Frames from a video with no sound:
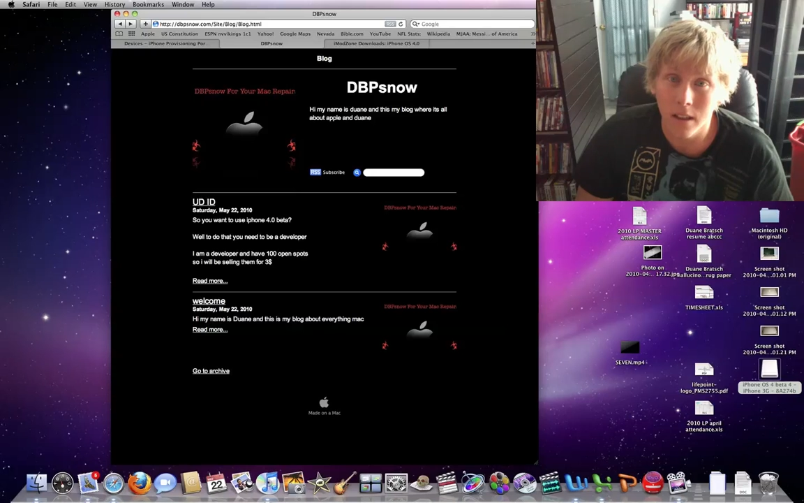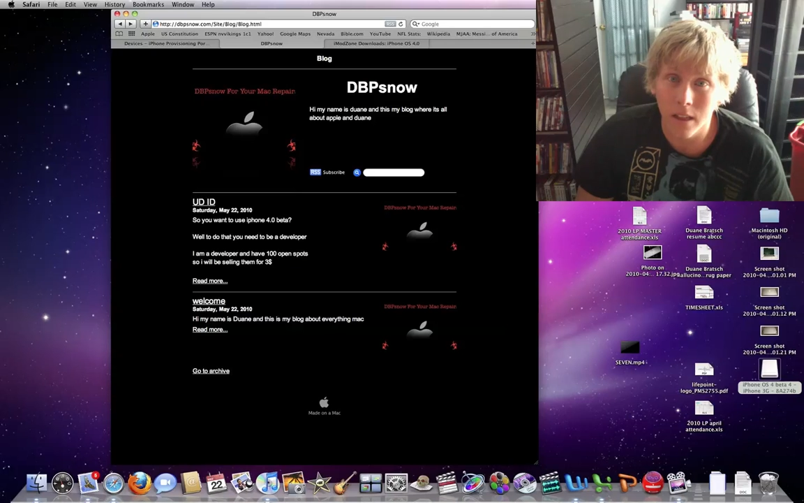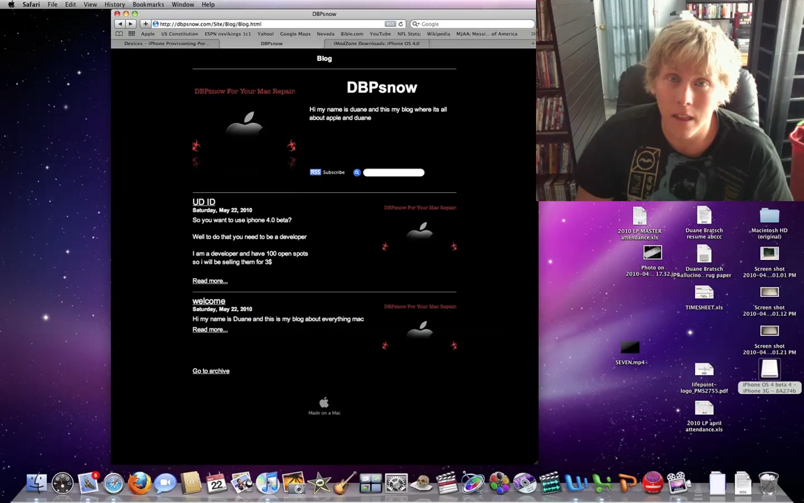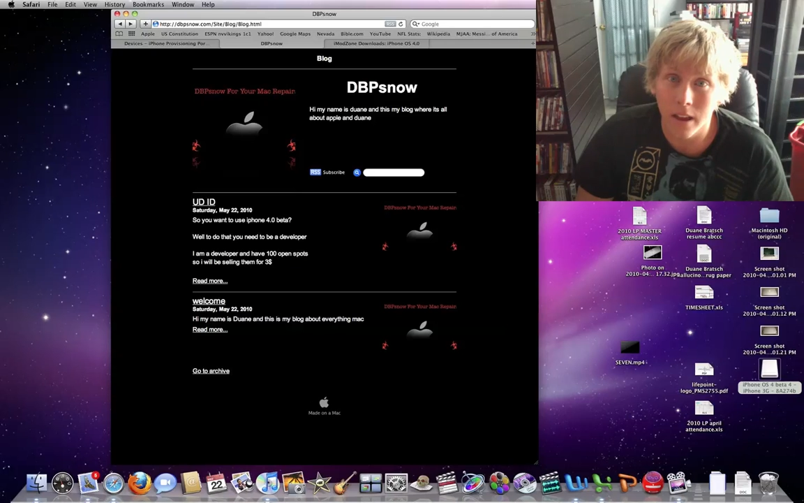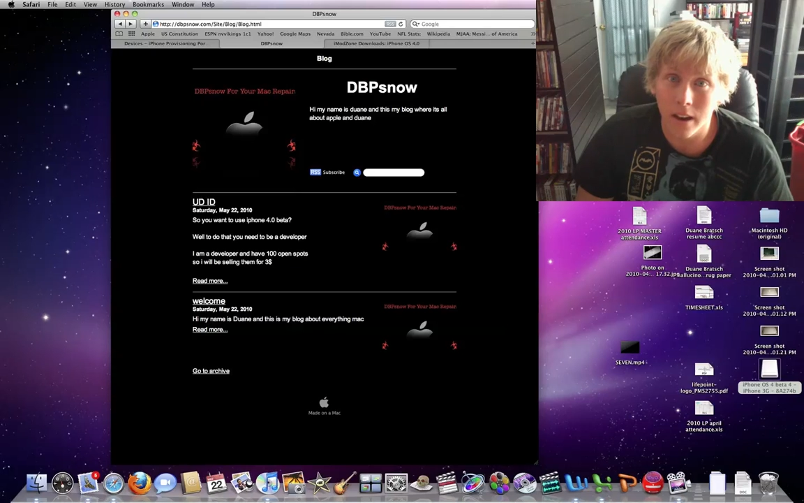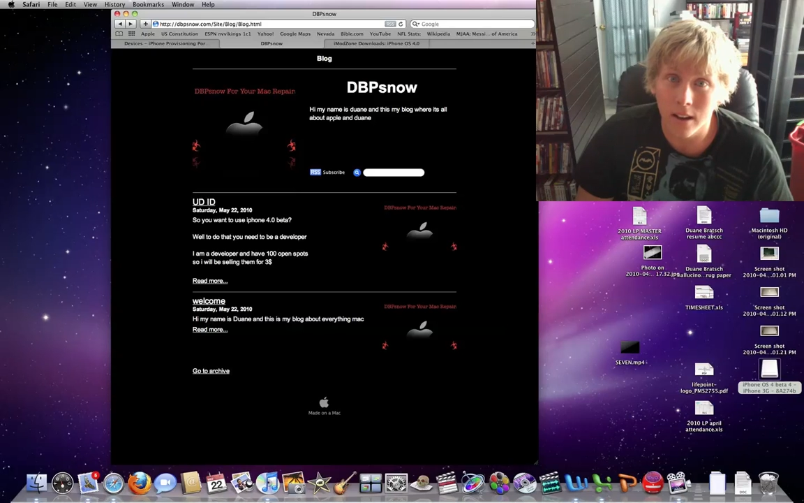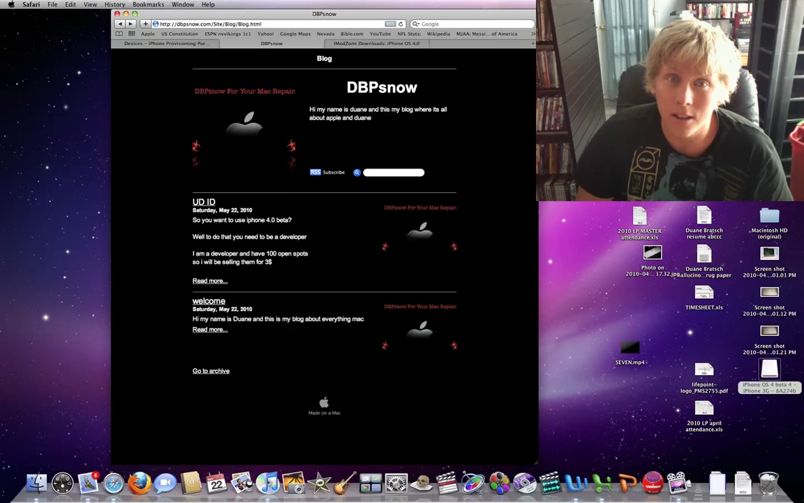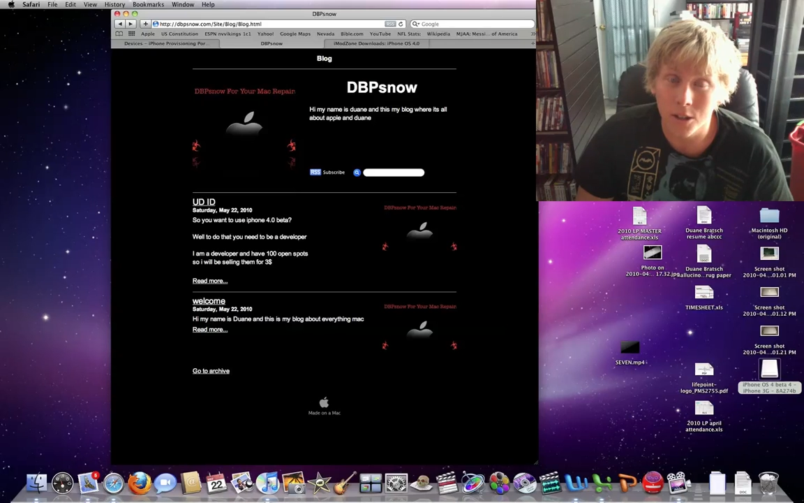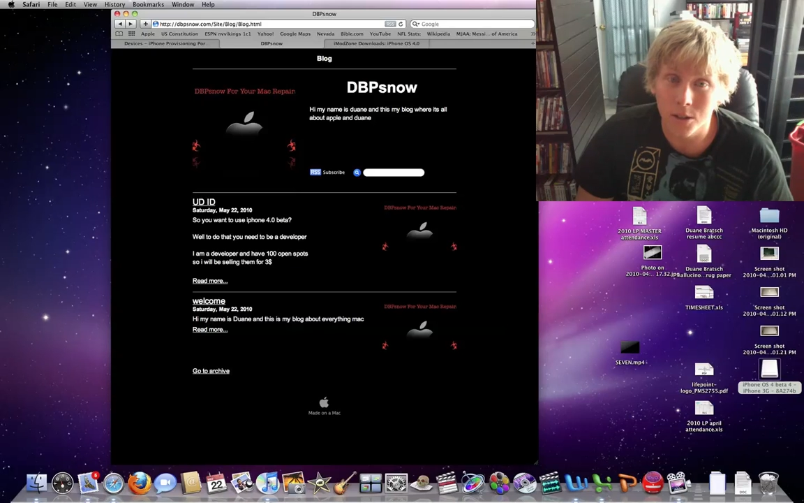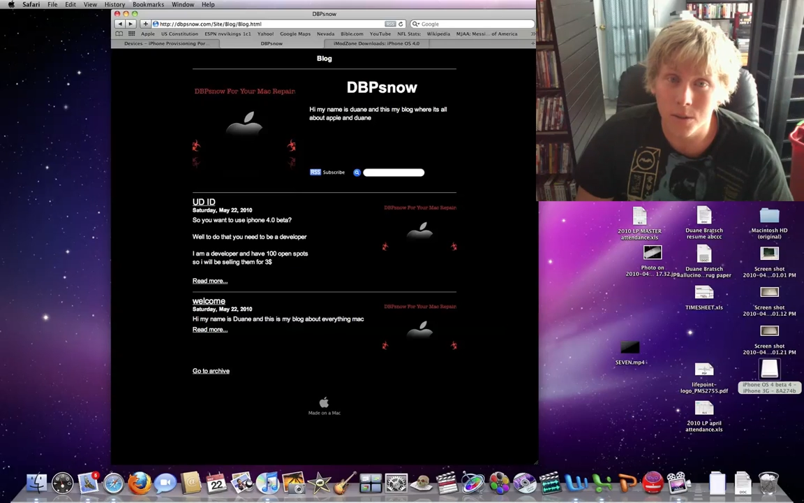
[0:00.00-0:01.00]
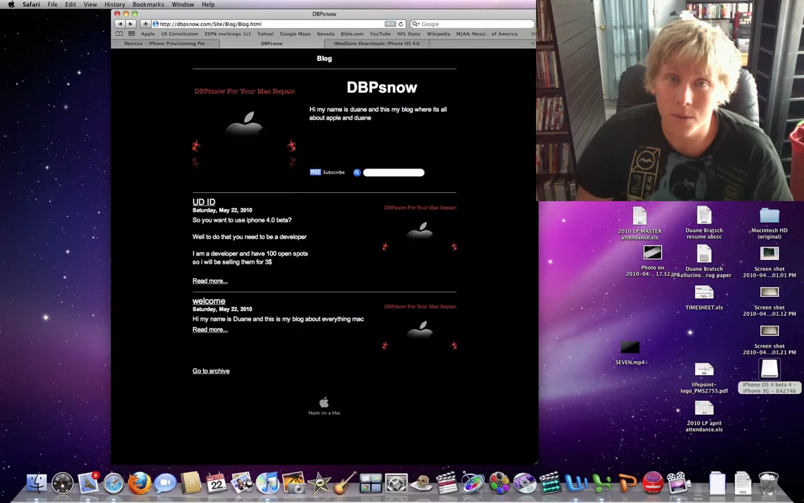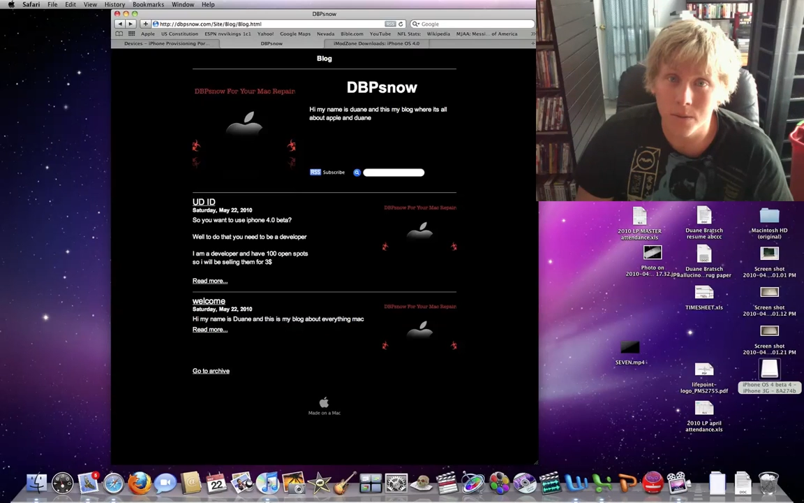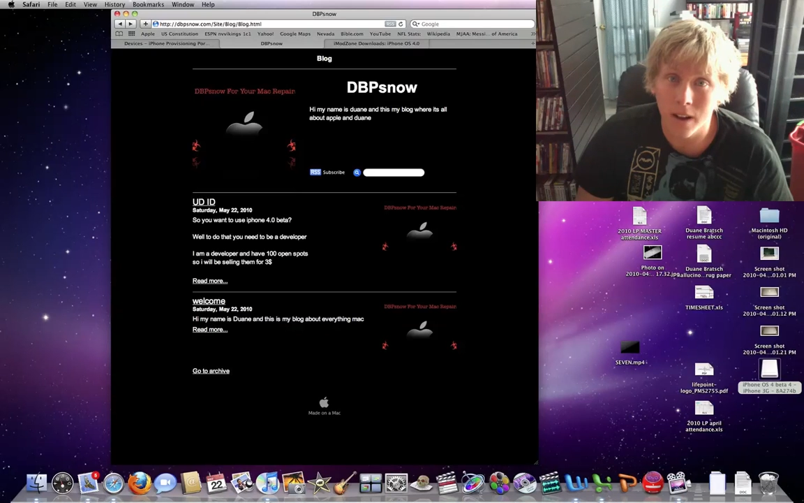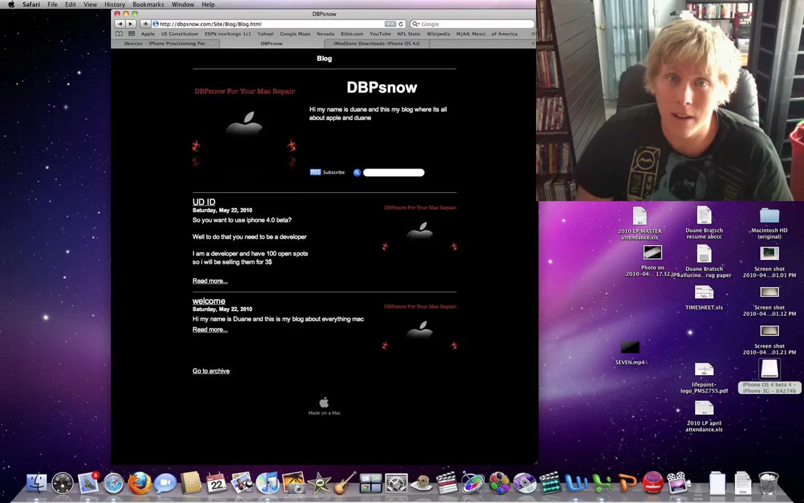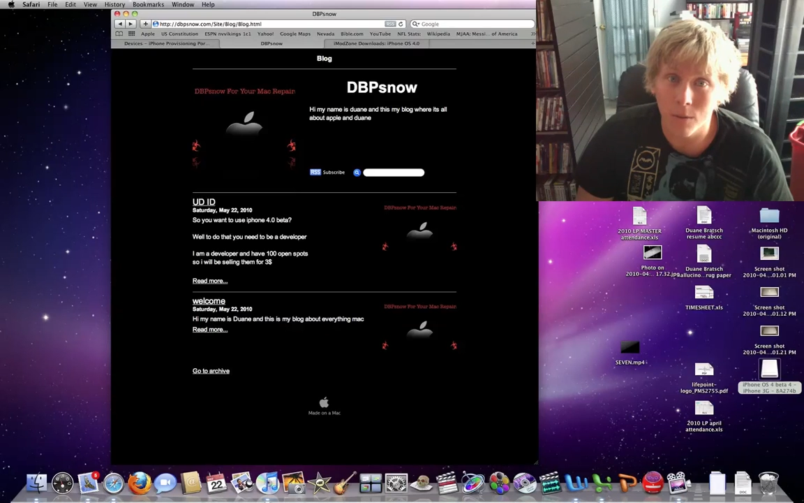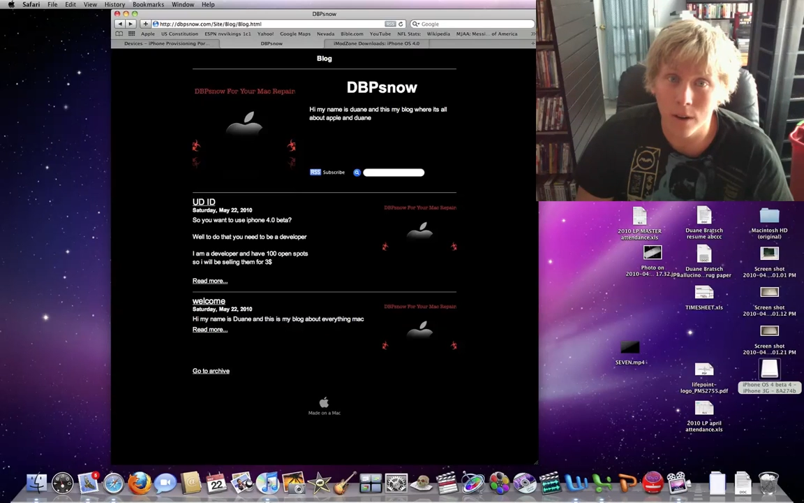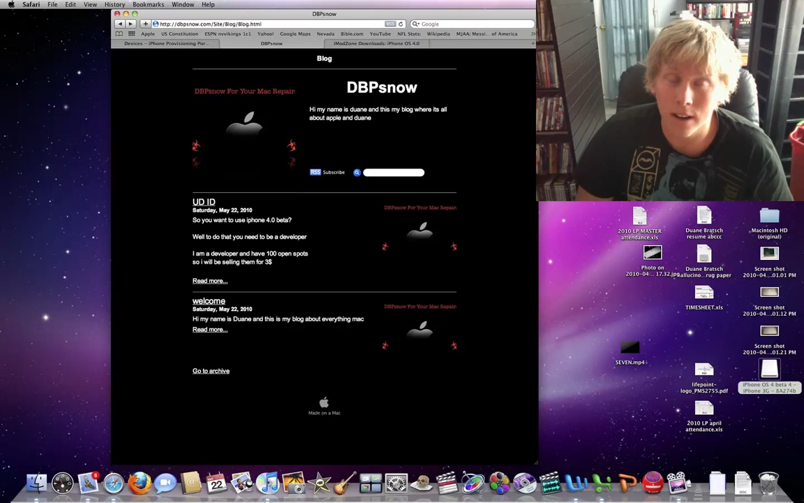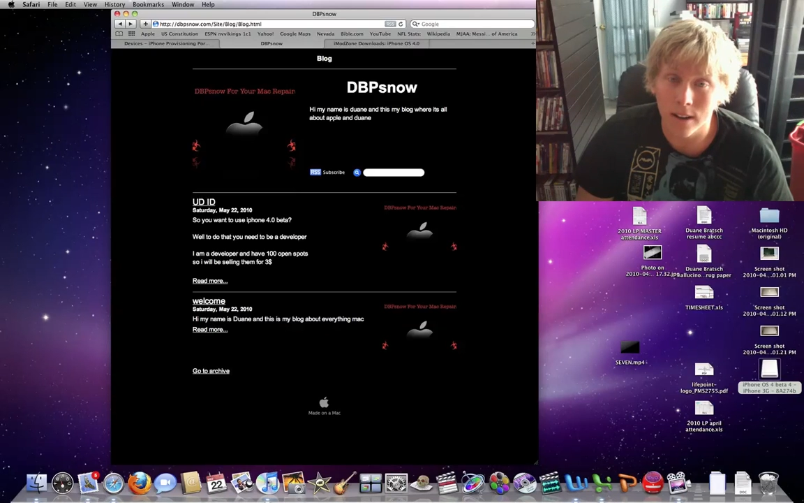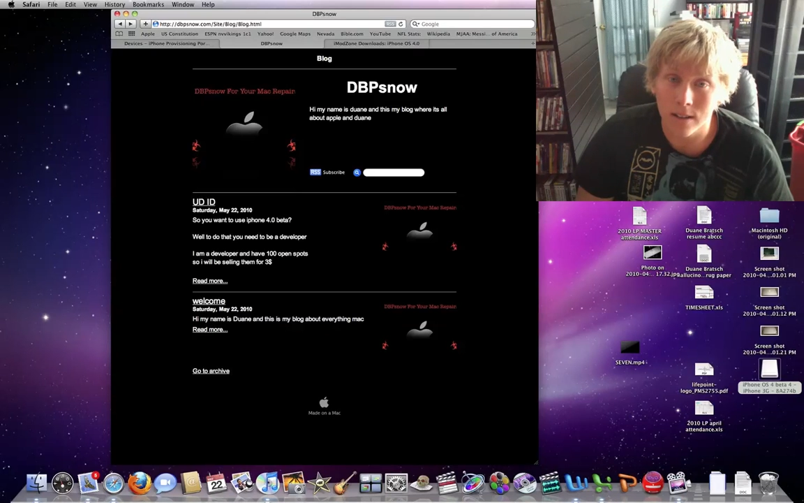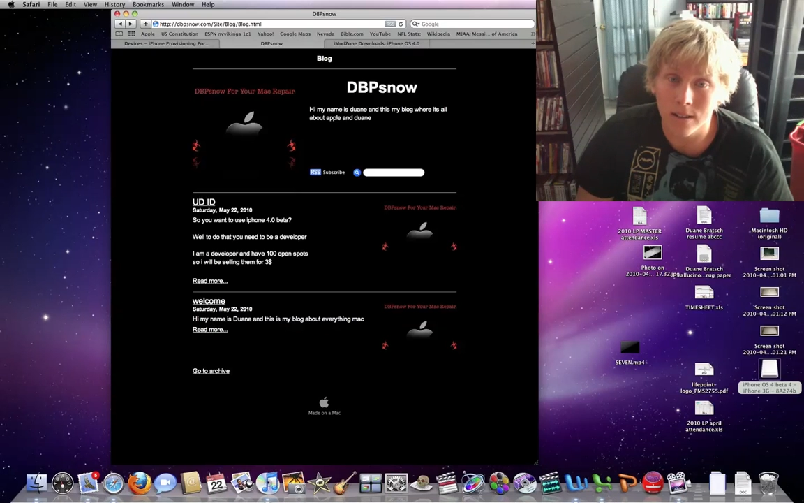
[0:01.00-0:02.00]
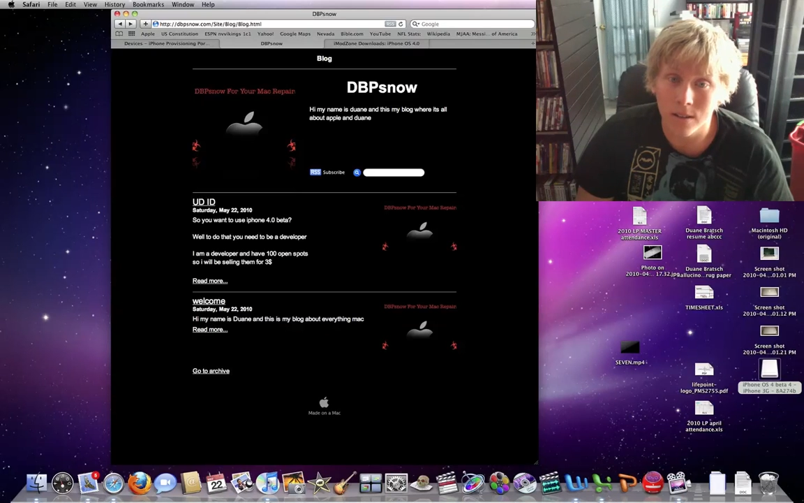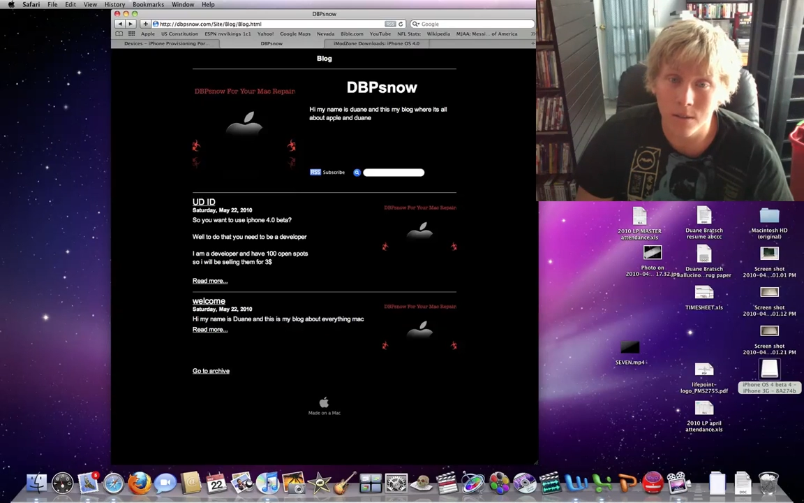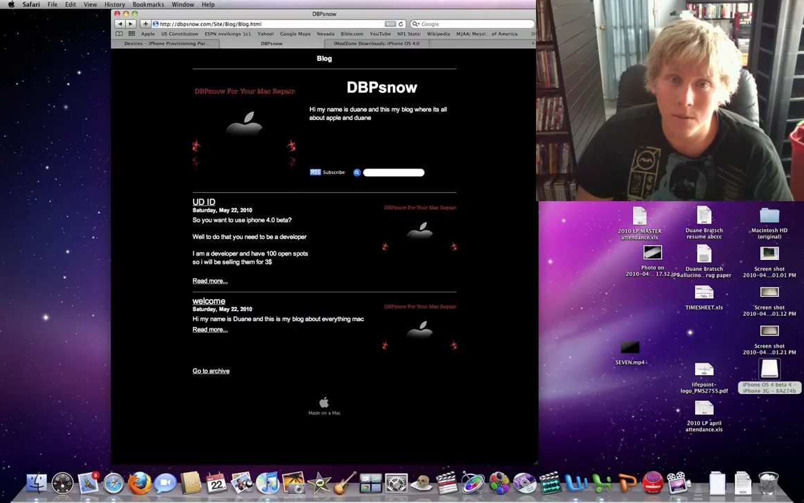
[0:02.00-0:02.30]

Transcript: then I'll choose five winners